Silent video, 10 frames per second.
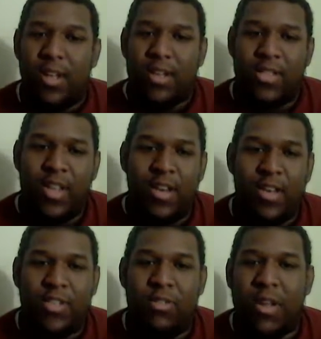Seeing
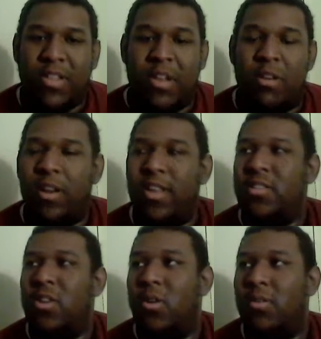these two as they
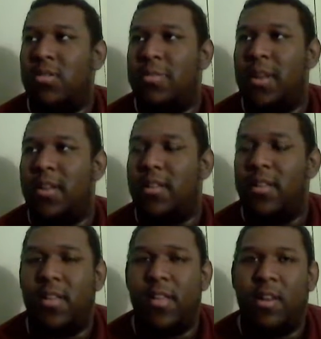release their ultimate,
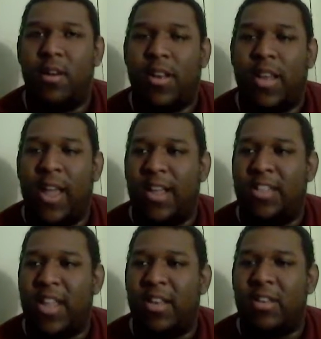their
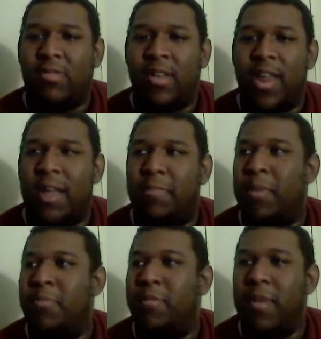attacks, and this was an
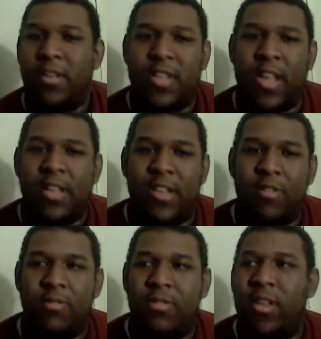epic moment. Sasuke
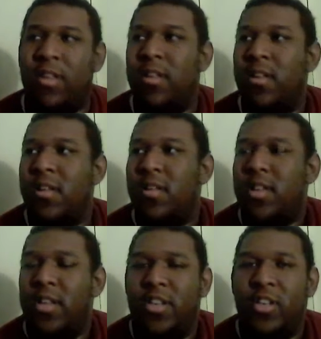using
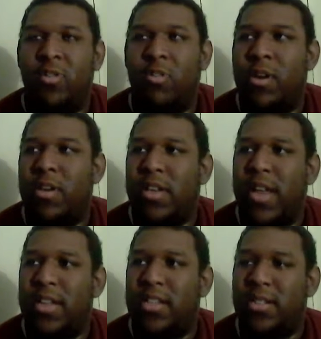Chidori
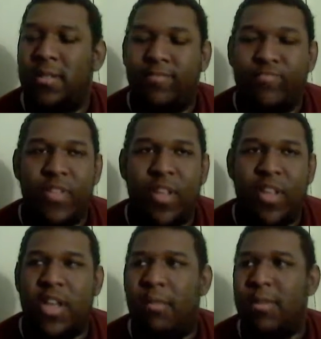slash
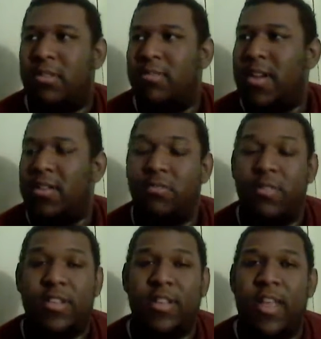his Amaterasu
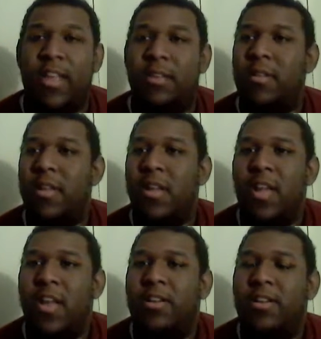in his hand,
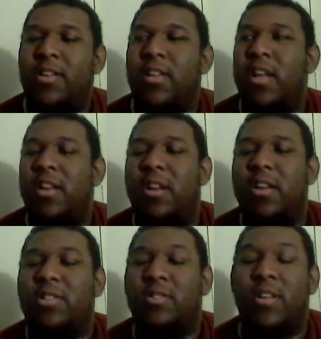and
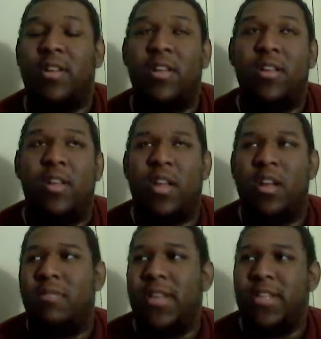Naruto
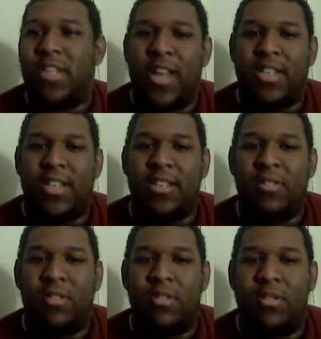cutting with his classic
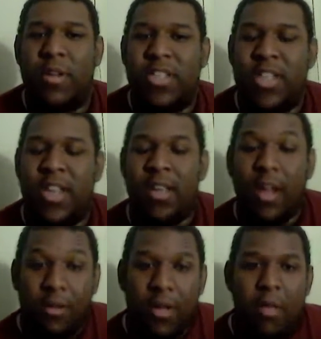jutsu, the
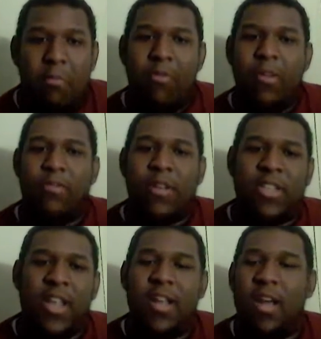Rasengan. But when the
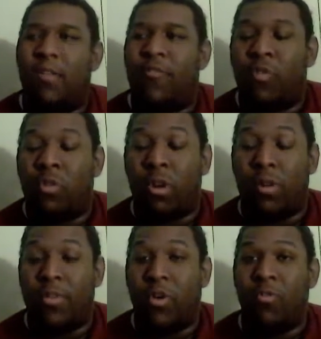Rasengan
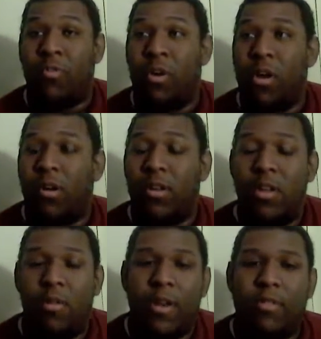formed overall,
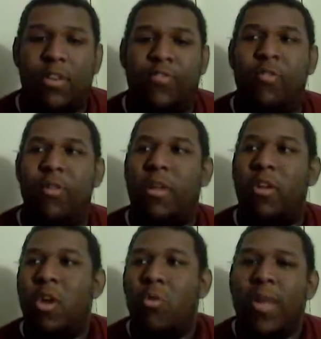when it was
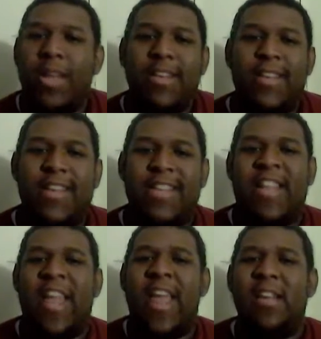forming, we get to see
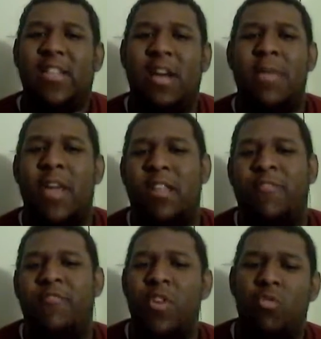these hands coming out
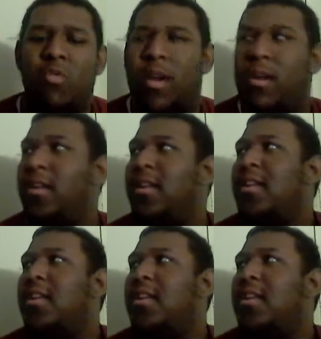of nowhere.